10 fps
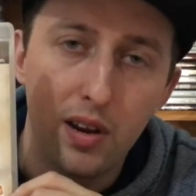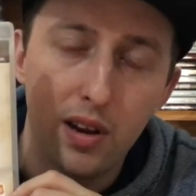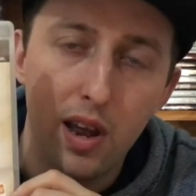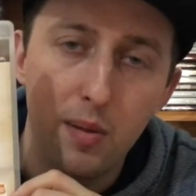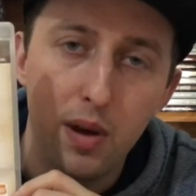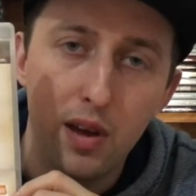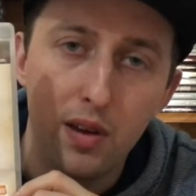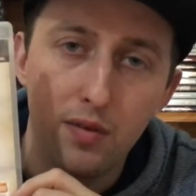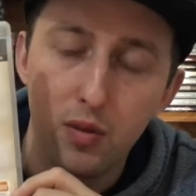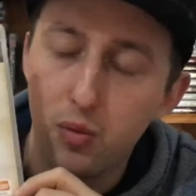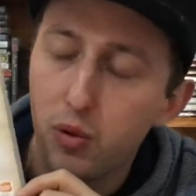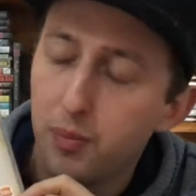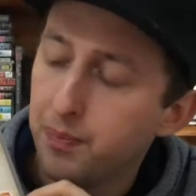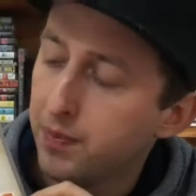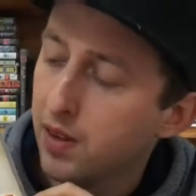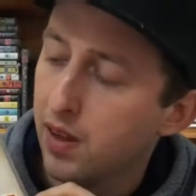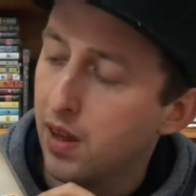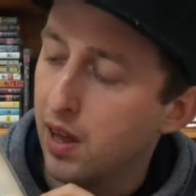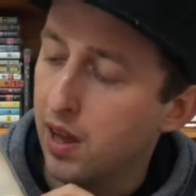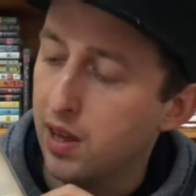an anime, if you will
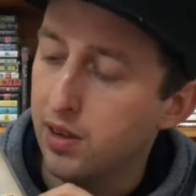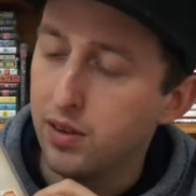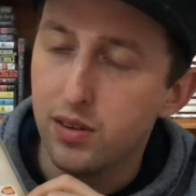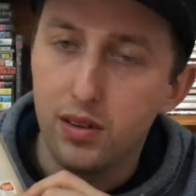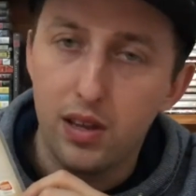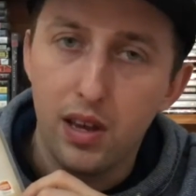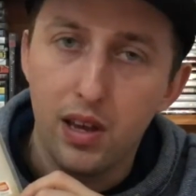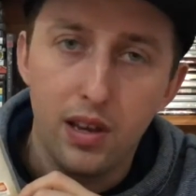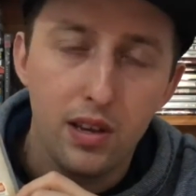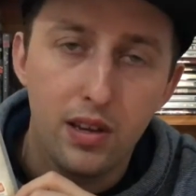and yeah,